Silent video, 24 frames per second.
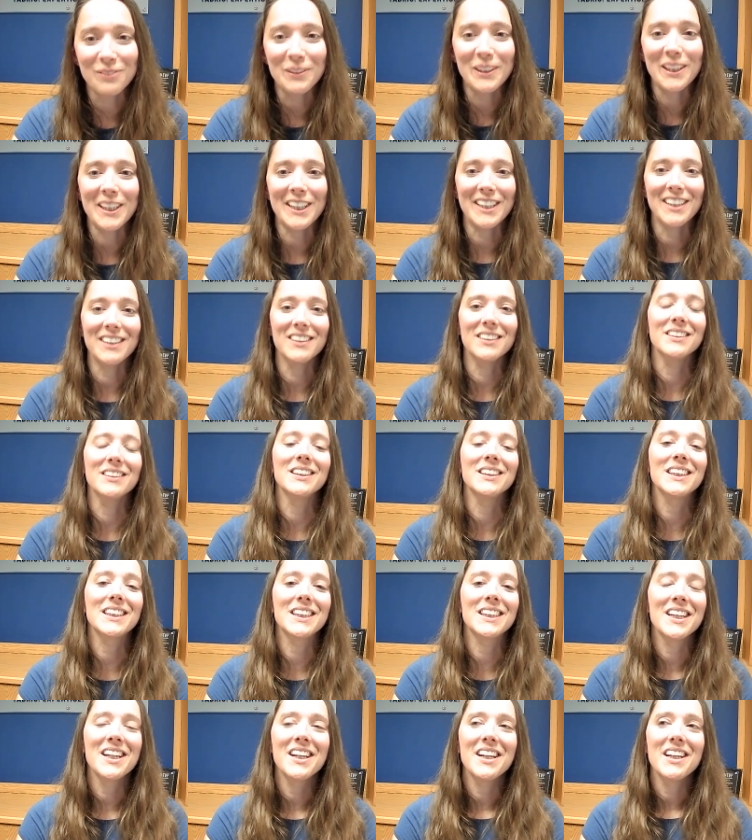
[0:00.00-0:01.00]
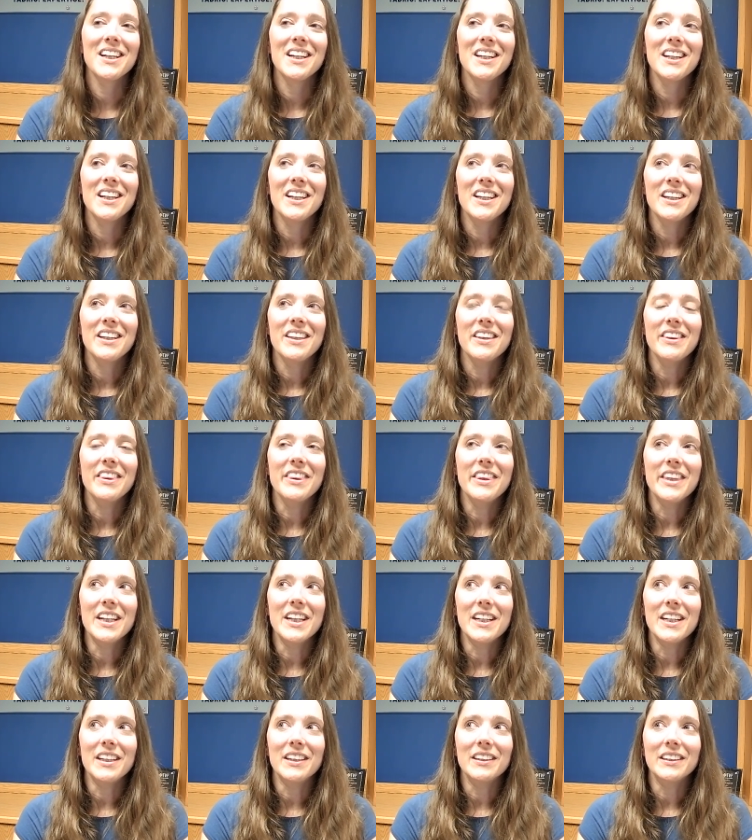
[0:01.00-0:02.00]
because
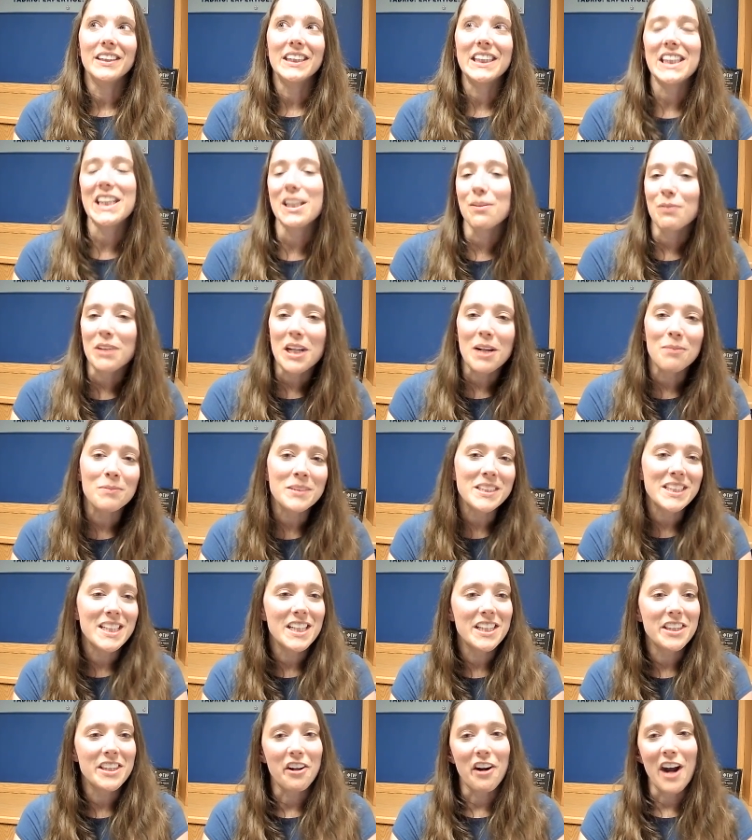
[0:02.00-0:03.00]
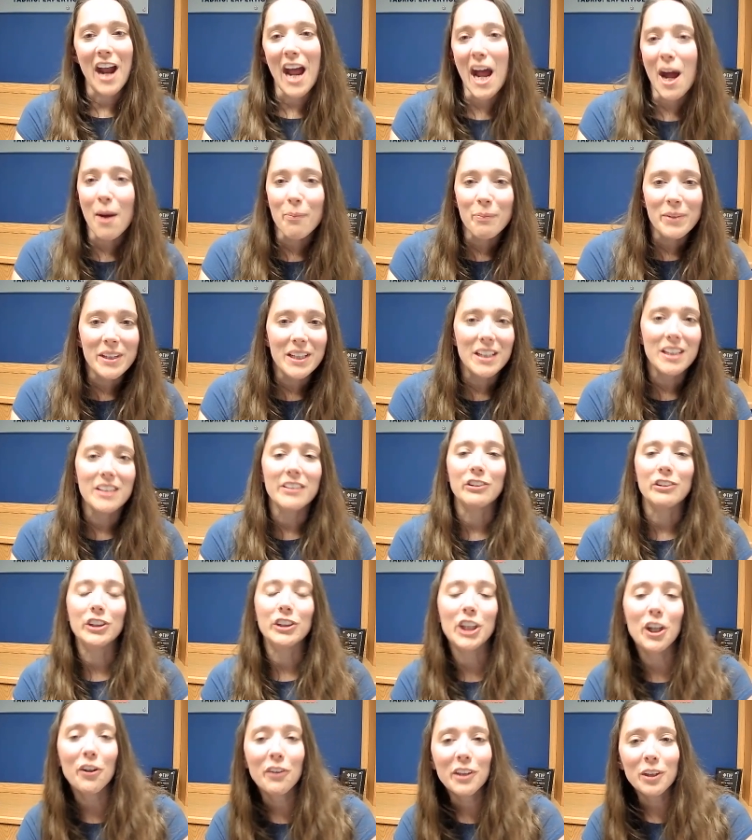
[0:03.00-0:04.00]
the team comes in, they're happy, they're
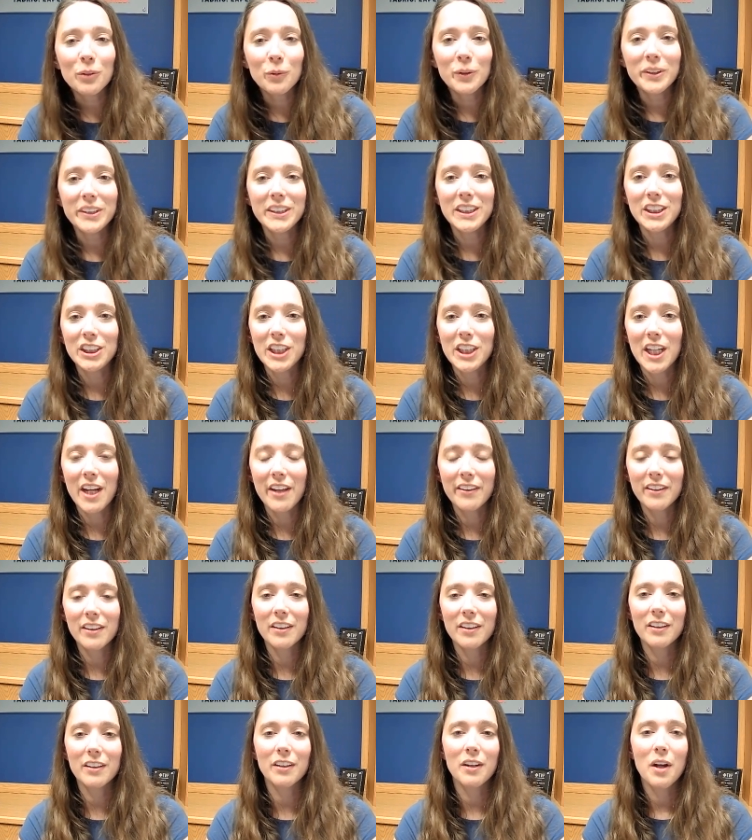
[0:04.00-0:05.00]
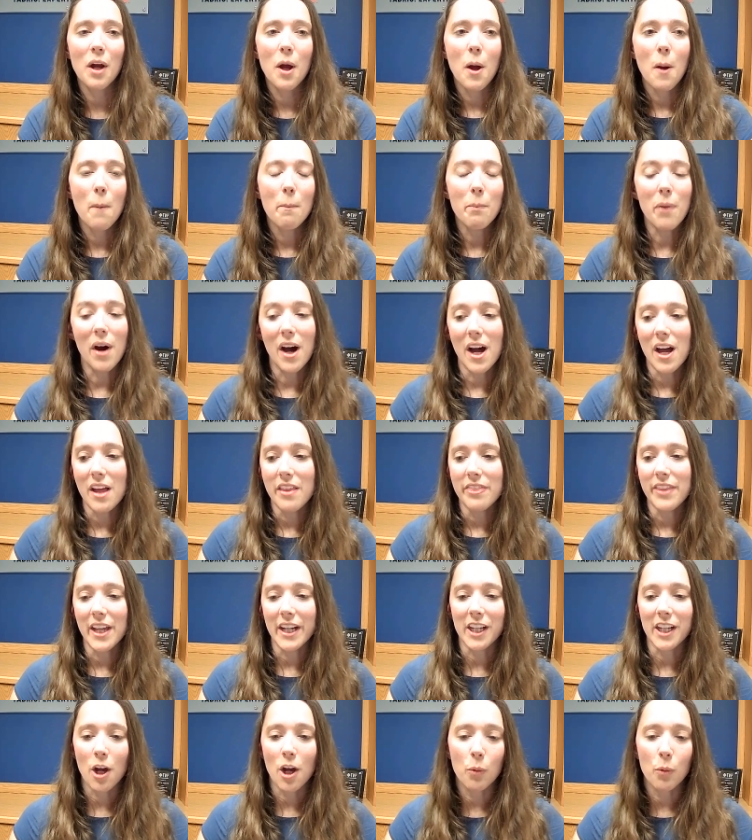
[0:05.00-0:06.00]
joking with each other, but they
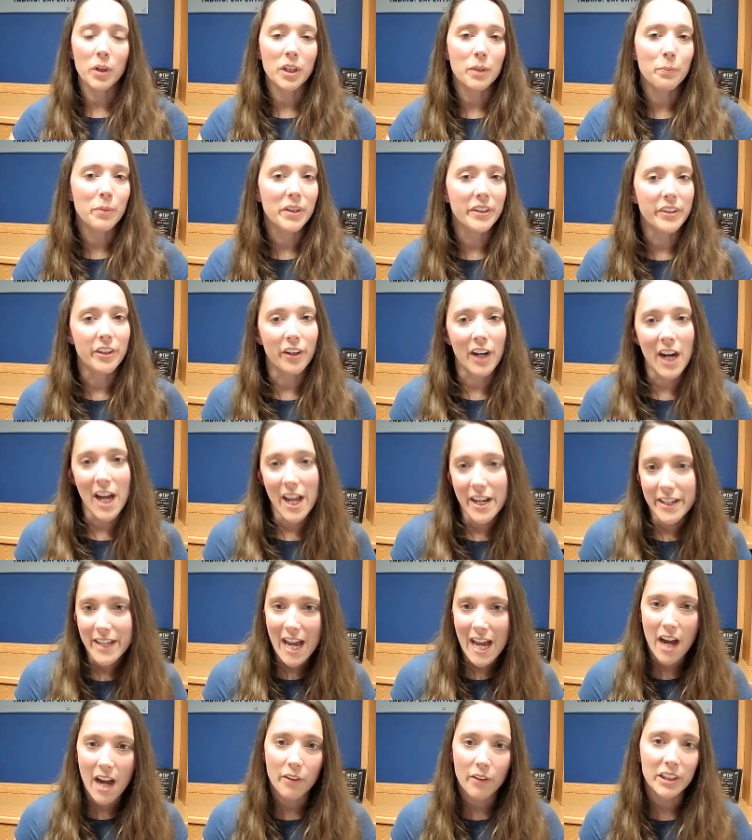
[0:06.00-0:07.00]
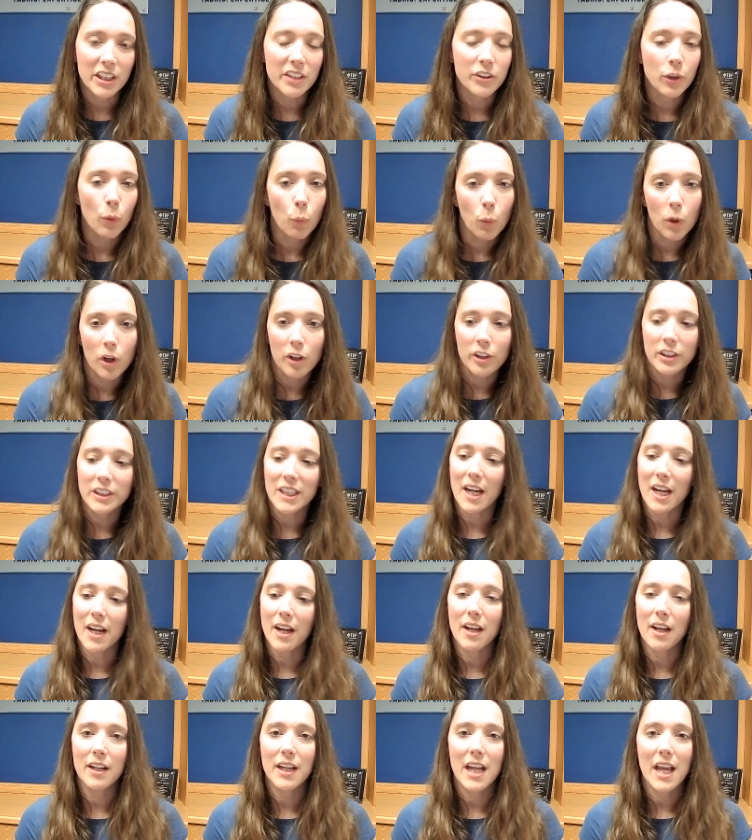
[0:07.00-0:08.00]
know when to put their head down, get the work
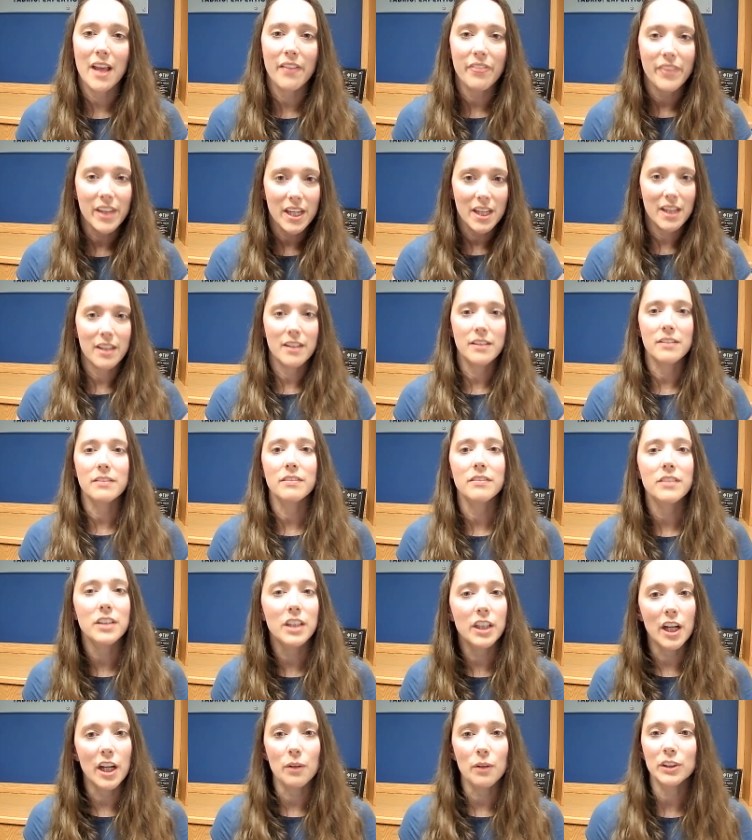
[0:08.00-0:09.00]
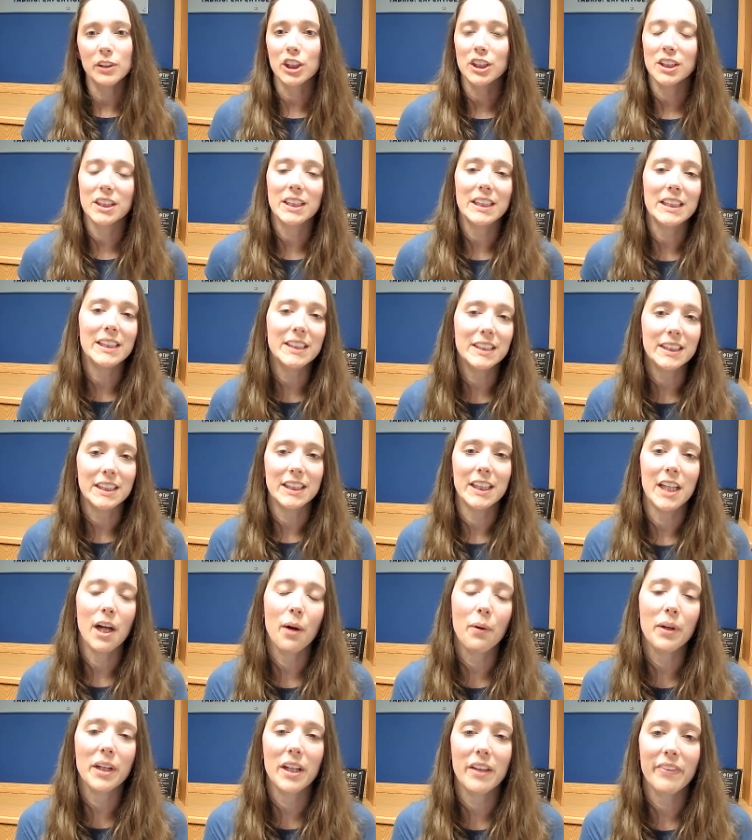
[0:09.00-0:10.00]
done, and then, it's just easy
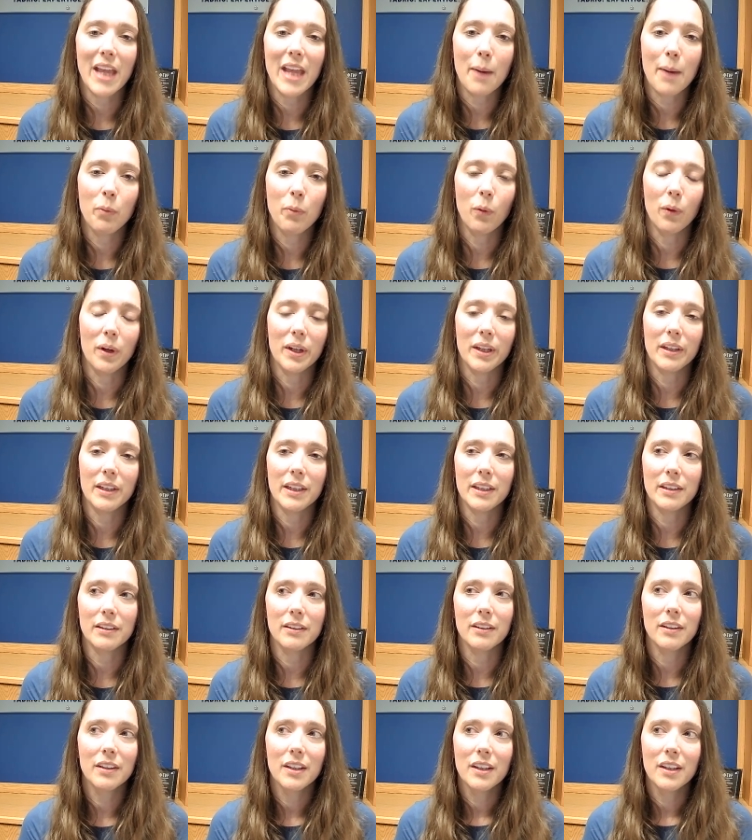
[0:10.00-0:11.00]
going at that point. And